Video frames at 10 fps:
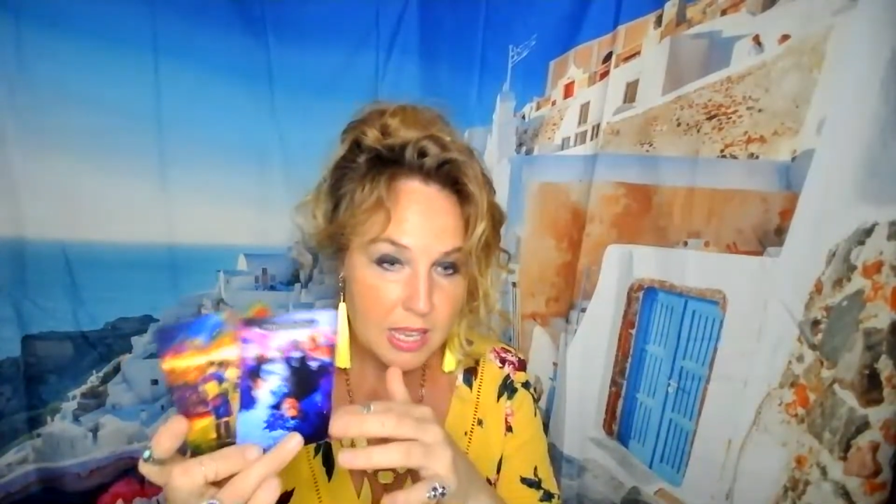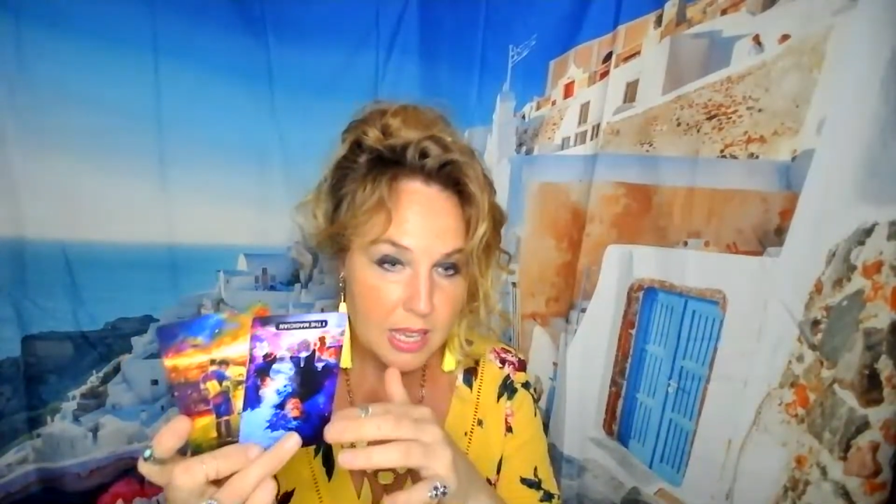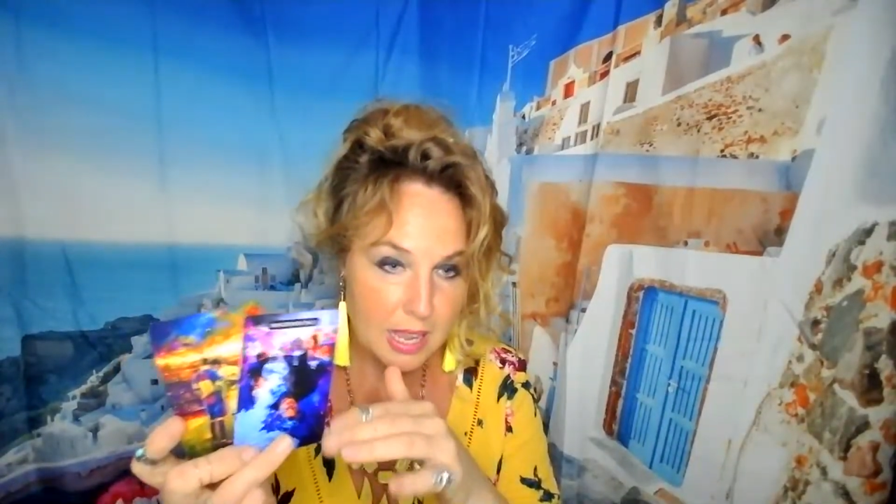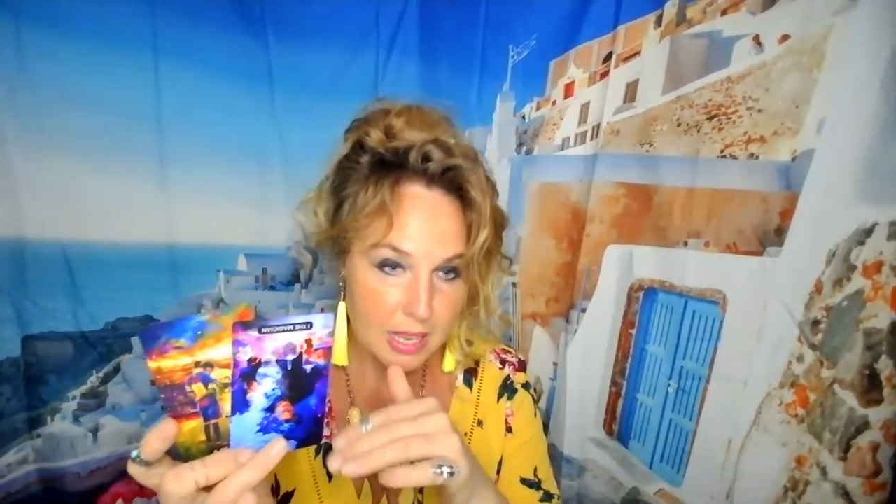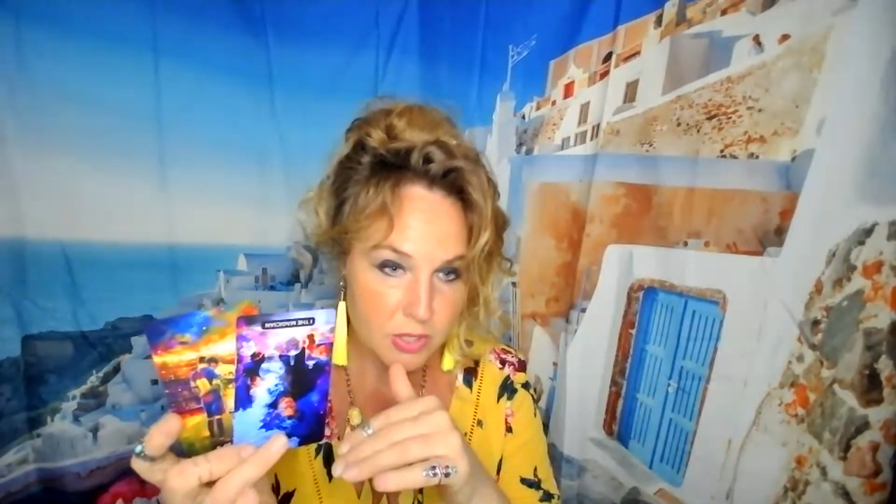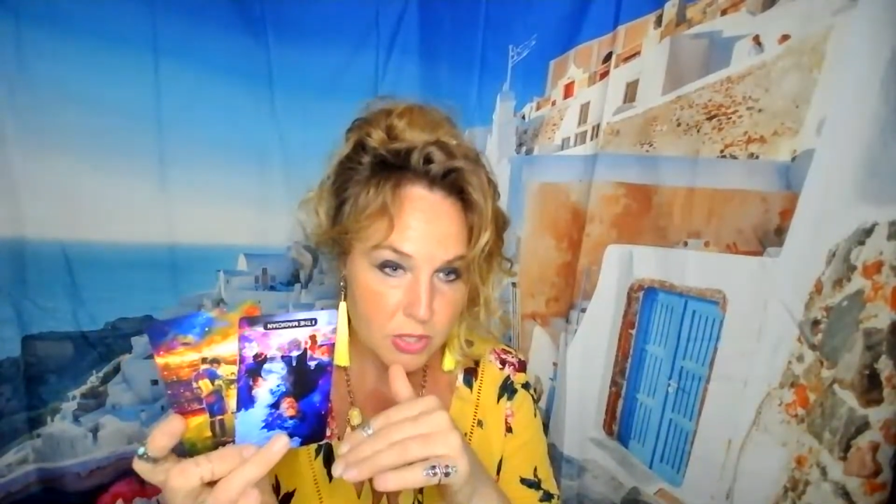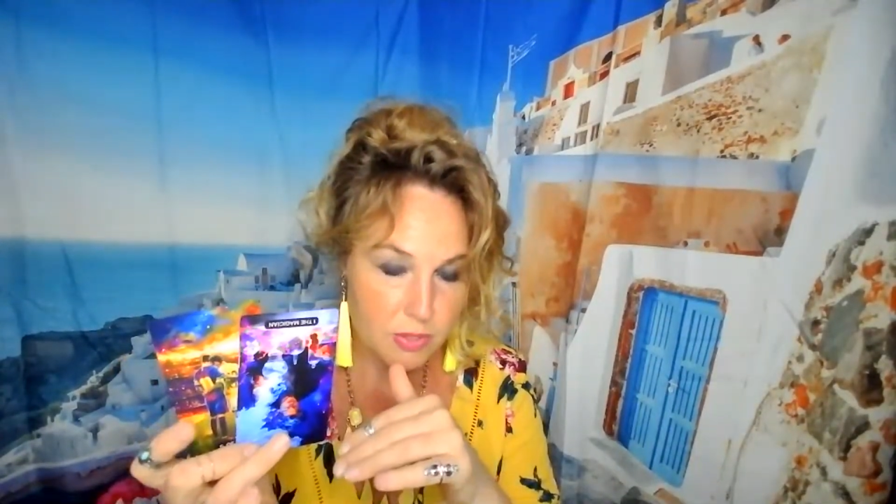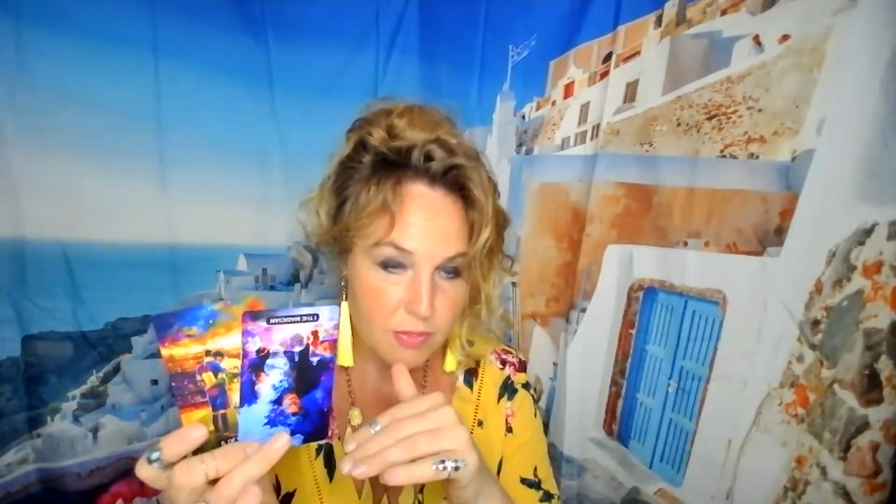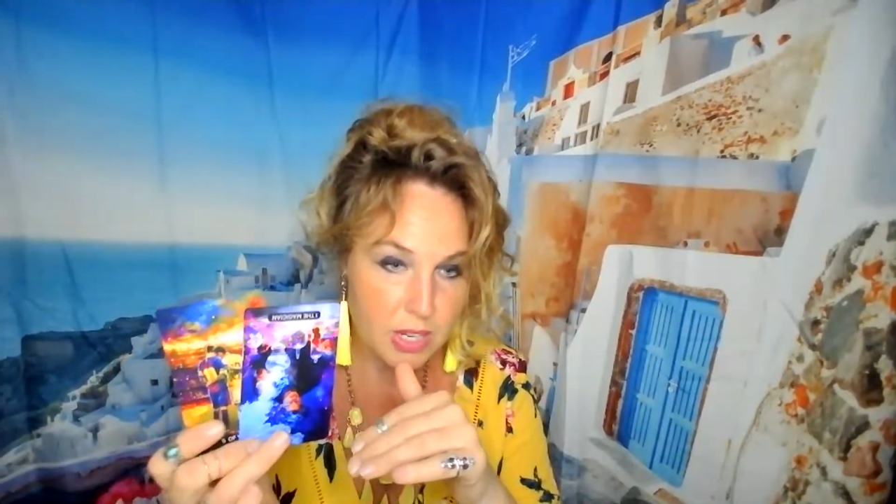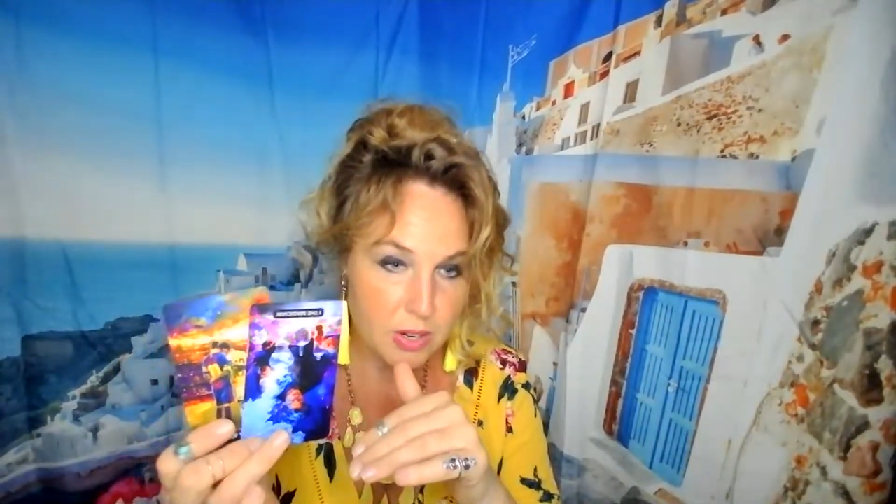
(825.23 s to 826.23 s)
has to
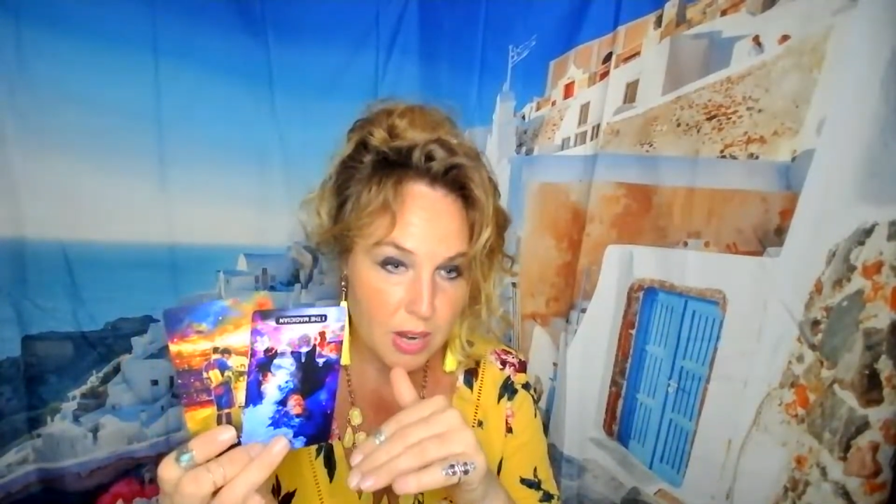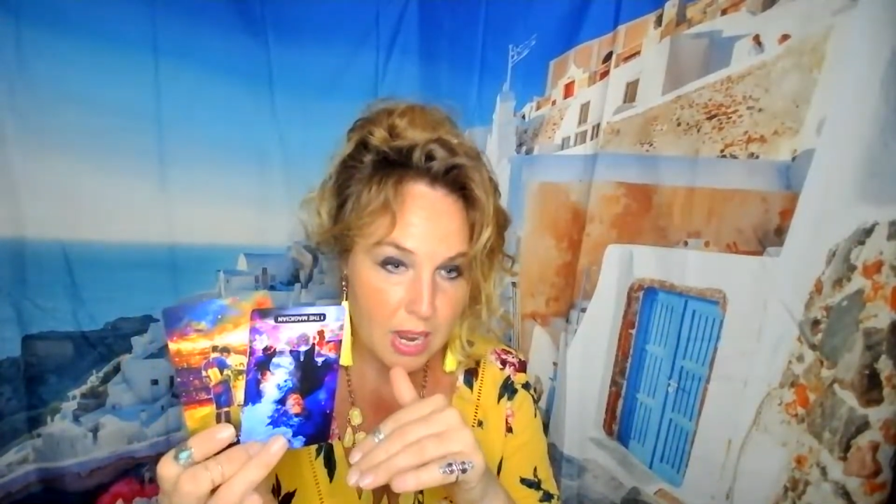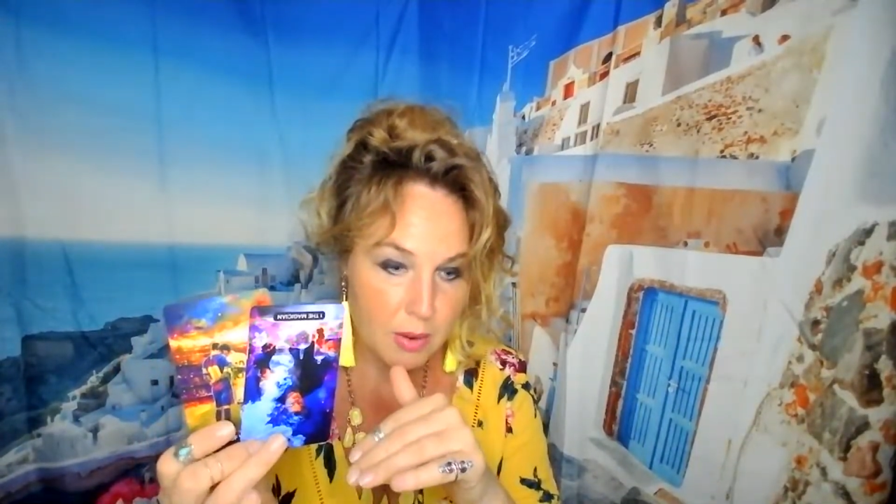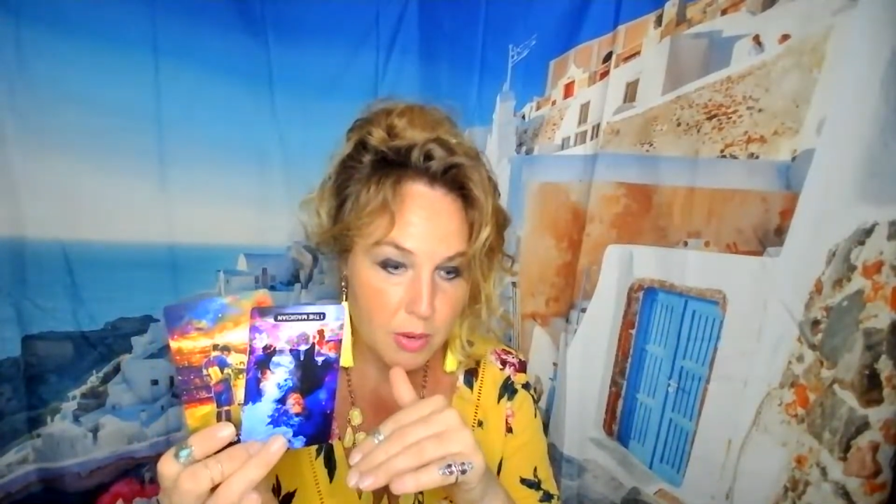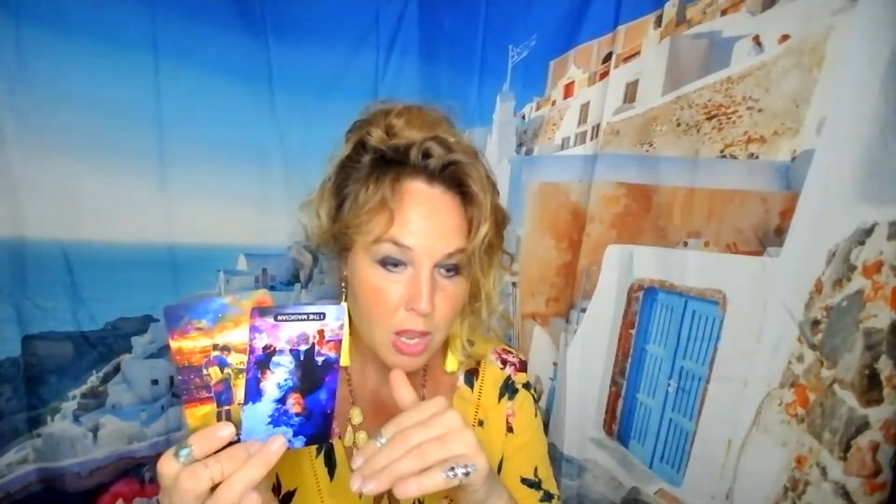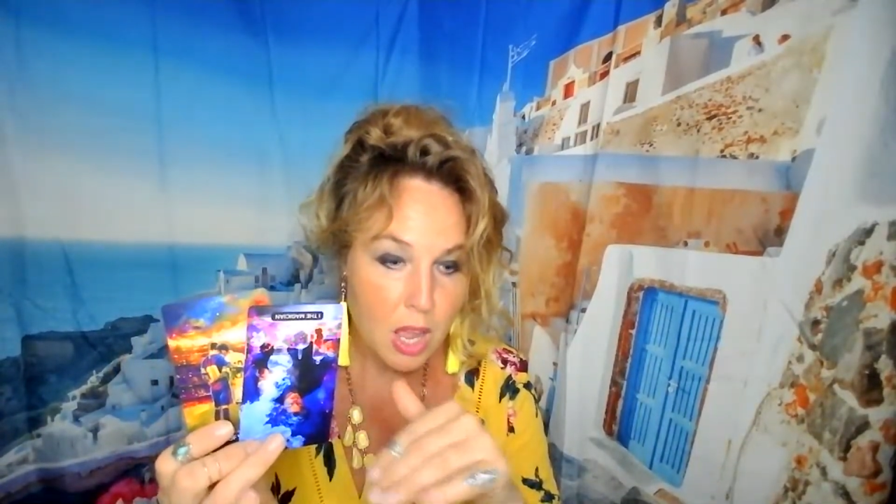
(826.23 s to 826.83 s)
figure out,